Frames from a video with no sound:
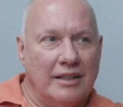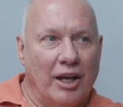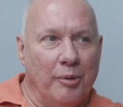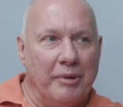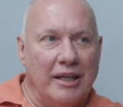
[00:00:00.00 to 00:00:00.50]

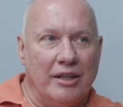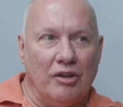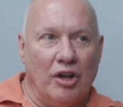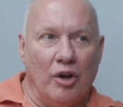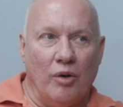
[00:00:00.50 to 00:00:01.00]
tell me,
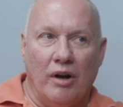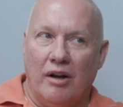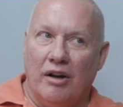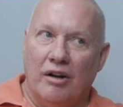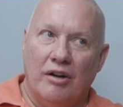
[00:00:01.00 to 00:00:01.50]
you know,
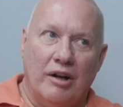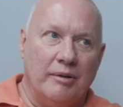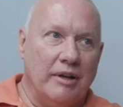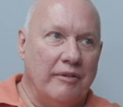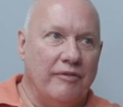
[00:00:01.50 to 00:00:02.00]

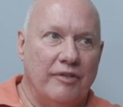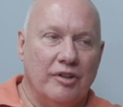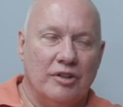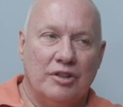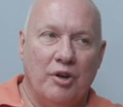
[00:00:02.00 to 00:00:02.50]
oh, I
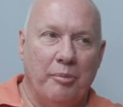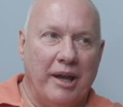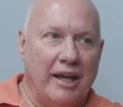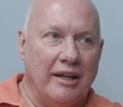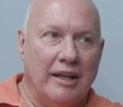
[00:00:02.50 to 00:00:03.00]
feel so
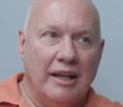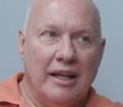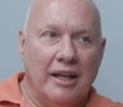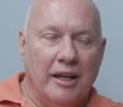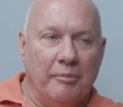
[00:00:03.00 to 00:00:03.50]
bad.
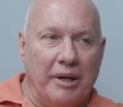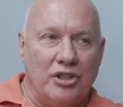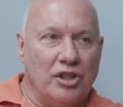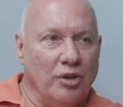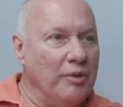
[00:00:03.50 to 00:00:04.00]
My
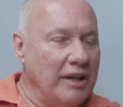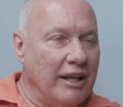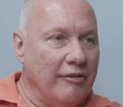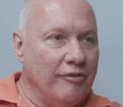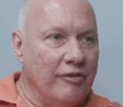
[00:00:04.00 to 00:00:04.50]
children
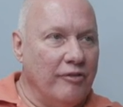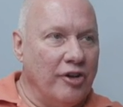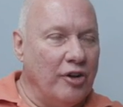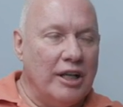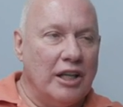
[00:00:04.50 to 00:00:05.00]
have
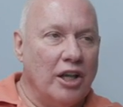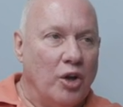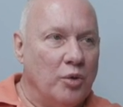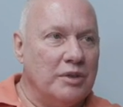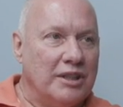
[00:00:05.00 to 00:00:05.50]
very
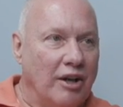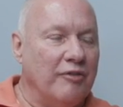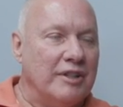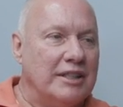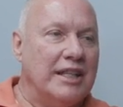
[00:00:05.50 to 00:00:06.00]
low
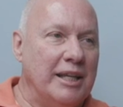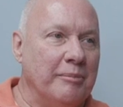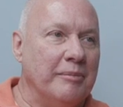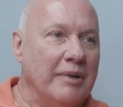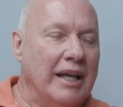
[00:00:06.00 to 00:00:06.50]

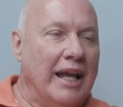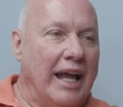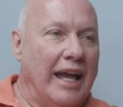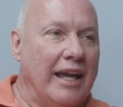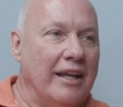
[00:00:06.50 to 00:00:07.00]
self-esteem.
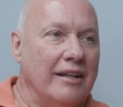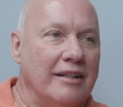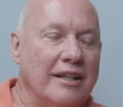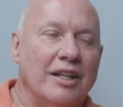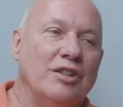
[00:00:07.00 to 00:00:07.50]

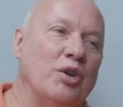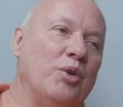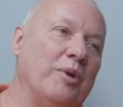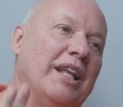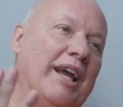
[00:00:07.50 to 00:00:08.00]
And so
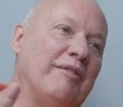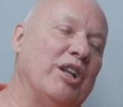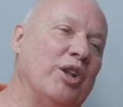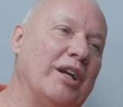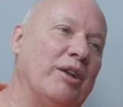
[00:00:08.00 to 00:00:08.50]
you really have
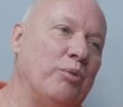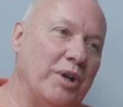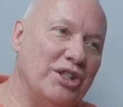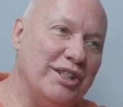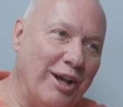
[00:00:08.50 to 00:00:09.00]
to look at
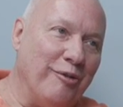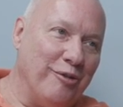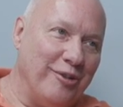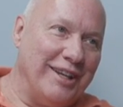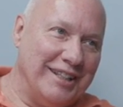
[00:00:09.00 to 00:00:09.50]
which
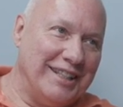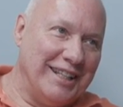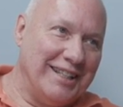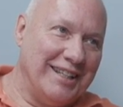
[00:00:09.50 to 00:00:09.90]
self is it